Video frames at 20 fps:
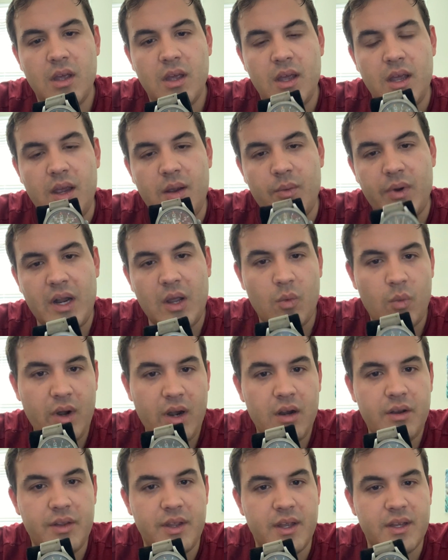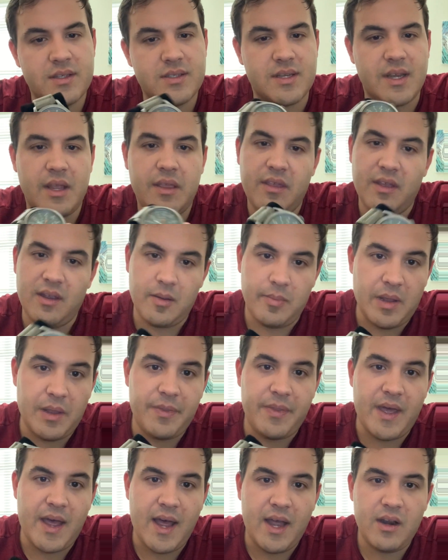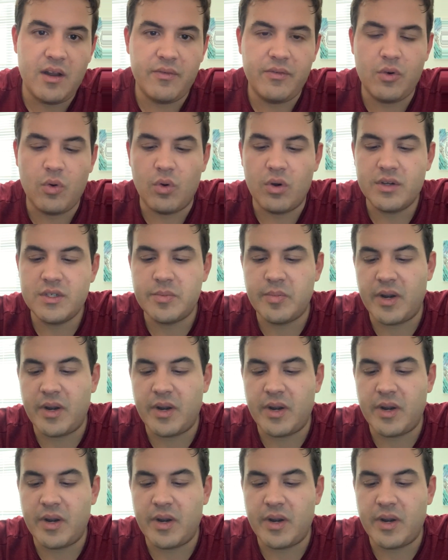And when I wear this, I think about that, of course,